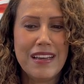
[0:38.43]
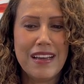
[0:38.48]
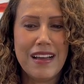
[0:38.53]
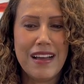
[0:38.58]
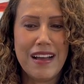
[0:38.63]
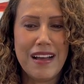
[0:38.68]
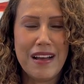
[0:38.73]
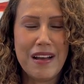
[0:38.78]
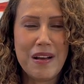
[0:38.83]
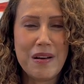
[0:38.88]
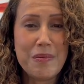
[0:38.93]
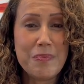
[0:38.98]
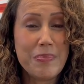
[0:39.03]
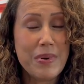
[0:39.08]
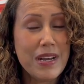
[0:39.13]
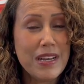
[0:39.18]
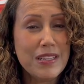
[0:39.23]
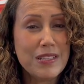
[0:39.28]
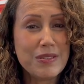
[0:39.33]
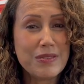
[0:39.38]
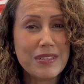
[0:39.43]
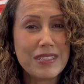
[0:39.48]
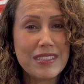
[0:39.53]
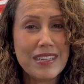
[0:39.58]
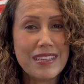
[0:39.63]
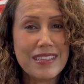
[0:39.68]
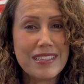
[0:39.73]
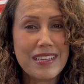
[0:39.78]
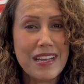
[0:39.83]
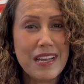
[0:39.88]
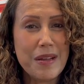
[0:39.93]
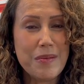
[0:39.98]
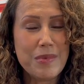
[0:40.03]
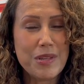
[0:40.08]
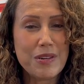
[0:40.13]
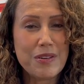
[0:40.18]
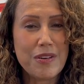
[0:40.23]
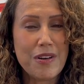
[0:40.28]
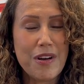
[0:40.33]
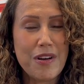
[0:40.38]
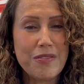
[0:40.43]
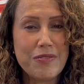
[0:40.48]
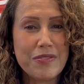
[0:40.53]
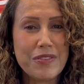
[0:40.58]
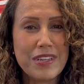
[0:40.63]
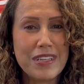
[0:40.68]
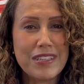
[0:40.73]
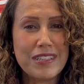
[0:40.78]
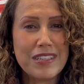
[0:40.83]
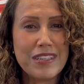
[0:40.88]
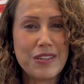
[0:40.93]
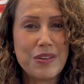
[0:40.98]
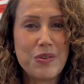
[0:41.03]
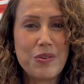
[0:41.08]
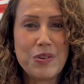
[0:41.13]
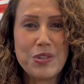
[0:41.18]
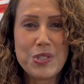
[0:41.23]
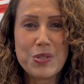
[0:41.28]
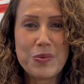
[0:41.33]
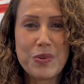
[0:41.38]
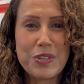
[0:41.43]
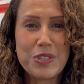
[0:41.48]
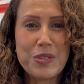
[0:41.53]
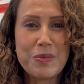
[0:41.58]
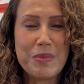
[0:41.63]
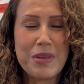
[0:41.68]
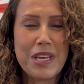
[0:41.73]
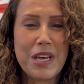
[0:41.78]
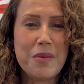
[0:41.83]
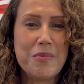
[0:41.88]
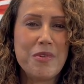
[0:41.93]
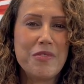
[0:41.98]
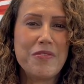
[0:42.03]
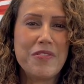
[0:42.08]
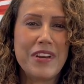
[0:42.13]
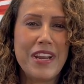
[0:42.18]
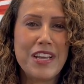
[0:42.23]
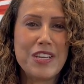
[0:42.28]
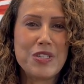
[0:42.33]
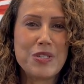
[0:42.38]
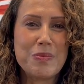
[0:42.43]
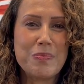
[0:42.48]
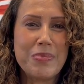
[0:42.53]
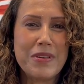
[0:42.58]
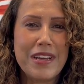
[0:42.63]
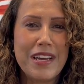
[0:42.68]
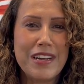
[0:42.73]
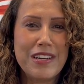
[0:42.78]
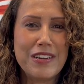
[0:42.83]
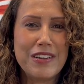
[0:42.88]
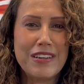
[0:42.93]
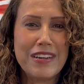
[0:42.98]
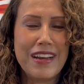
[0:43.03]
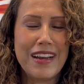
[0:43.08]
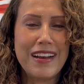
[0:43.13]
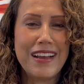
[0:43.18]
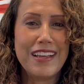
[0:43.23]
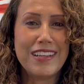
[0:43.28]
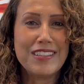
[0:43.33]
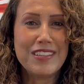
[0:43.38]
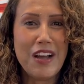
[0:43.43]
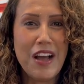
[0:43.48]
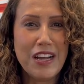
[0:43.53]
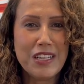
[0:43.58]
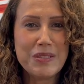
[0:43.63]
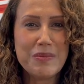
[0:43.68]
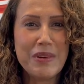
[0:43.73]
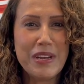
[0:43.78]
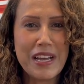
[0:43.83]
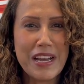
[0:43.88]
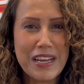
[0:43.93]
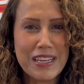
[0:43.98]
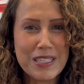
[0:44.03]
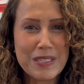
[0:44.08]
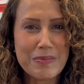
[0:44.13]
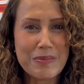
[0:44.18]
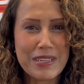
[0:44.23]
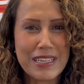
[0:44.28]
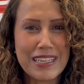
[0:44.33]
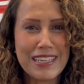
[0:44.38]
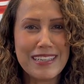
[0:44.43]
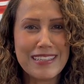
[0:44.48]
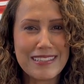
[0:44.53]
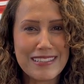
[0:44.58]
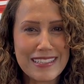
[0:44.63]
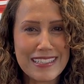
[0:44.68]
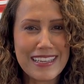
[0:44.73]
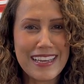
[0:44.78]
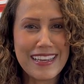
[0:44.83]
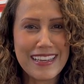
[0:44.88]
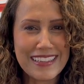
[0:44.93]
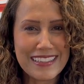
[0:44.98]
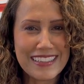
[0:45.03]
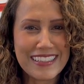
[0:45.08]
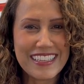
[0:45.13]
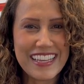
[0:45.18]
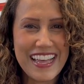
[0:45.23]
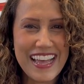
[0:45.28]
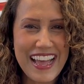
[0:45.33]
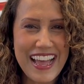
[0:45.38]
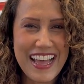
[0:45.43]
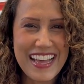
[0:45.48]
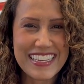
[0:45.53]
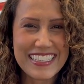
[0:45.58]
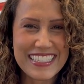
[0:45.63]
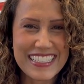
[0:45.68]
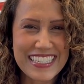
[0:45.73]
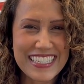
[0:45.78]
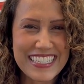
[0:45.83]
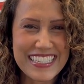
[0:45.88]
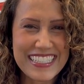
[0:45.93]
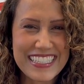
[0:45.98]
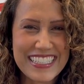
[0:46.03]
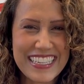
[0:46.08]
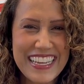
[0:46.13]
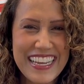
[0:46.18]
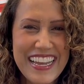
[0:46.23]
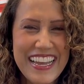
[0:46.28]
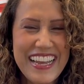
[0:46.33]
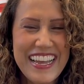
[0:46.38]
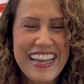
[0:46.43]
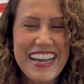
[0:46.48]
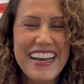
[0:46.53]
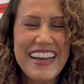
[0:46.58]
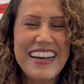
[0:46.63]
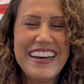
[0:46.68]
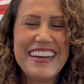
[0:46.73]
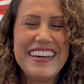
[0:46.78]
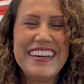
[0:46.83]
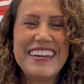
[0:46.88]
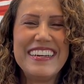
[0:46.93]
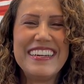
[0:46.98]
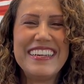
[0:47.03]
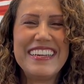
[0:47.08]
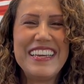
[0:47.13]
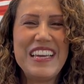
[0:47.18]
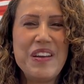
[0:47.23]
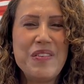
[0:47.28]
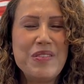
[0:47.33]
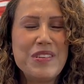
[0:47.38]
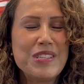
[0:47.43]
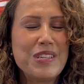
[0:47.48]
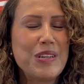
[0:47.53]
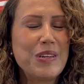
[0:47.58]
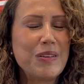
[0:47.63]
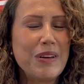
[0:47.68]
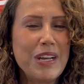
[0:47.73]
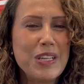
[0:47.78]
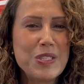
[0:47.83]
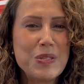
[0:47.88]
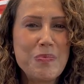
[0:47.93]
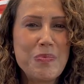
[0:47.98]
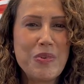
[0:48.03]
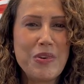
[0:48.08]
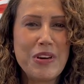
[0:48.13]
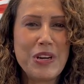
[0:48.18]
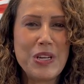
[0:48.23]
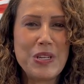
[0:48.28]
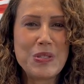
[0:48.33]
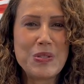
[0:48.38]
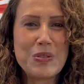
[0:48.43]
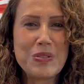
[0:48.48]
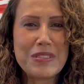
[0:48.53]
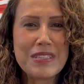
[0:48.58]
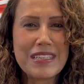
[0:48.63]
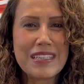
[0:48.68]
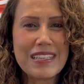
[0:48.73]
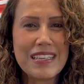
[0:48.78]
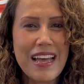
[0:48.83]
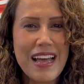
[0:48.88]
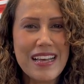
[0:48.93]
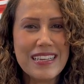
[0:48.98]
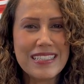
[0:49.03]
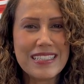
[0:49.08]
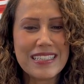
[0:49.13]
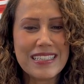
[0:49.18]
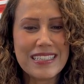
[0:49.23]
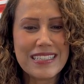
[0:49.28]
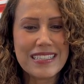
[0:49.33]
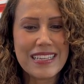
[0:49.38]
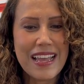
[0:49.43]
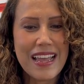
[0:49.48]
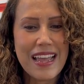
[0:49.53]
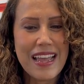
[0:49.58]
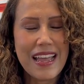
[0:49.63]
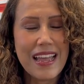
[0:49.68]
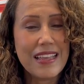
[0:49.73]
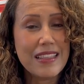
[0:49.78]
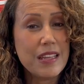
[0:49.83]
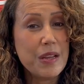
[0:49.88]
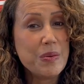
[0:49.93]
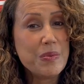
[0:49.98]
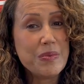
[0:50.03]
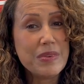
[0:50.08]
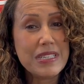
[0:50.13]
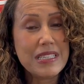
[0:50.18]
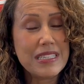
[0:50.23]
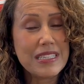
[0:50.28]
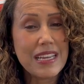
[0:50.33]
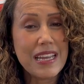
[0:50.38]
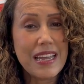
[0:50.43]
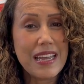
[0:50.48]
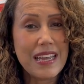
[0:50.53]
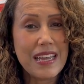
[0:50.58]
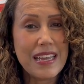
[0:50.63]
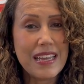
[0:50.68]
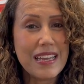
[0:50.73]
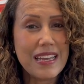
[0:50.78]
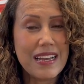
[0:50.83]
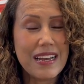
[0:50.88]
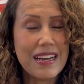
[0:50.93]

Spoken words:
but during that time they were offering the coursework to become a financial planner, and I talked my husband into taking the classes. He was a great sport, he took the classes, and then one day